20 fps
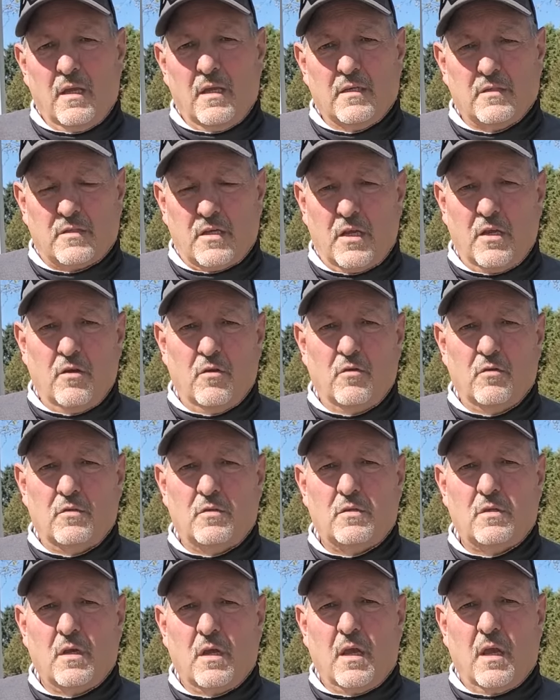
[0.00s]
is
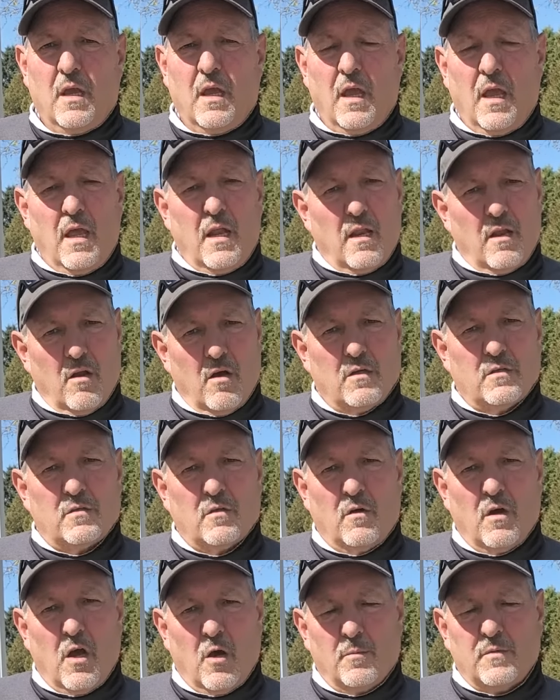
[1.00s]
huge, and it
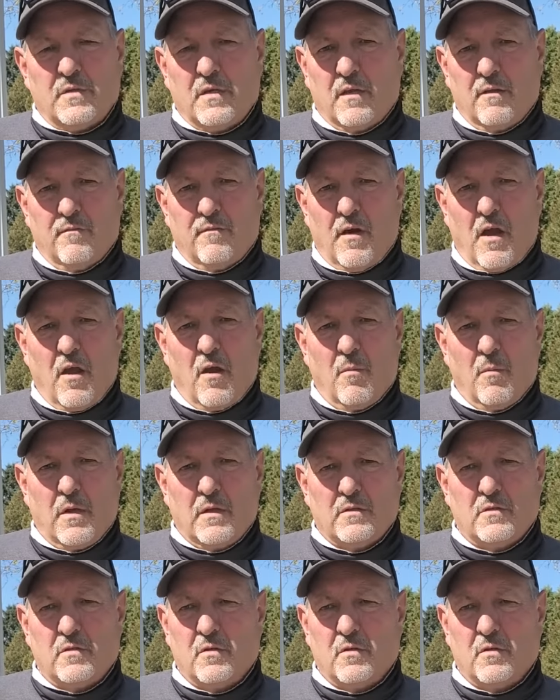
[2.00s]
also helps the environment.